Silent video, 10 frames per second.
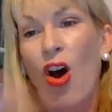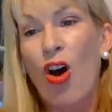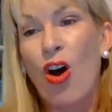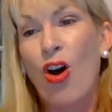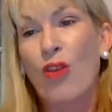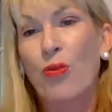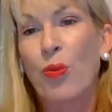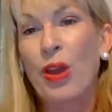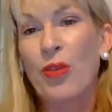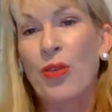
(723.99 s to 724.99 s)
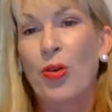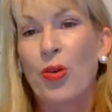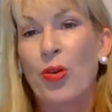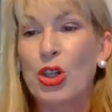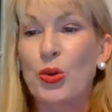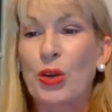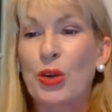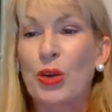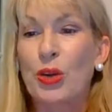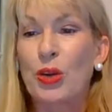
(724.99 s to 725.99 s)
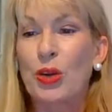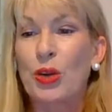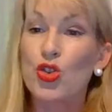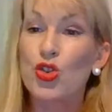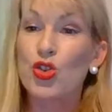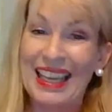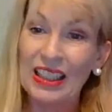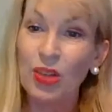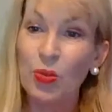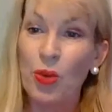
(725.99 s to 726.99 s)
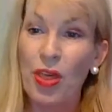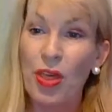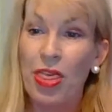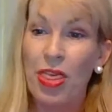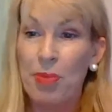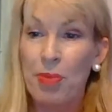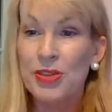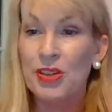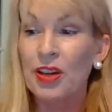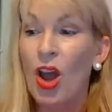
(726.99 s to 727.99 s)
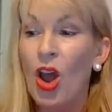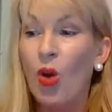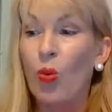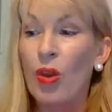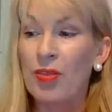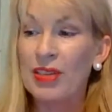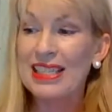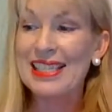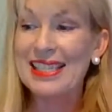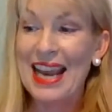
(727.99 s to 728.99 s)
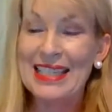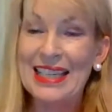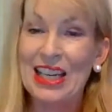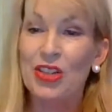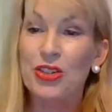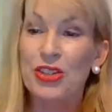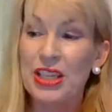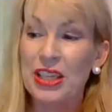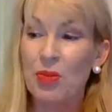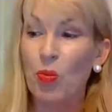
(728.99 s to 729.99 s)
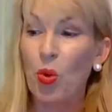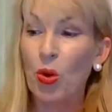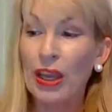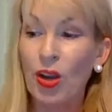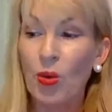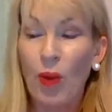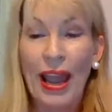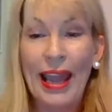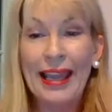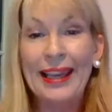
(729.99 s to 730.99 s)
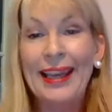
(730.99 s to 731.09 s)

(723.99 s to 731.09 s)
of whether or not your camera is tracking with a person, whether it's static and you see them walking away,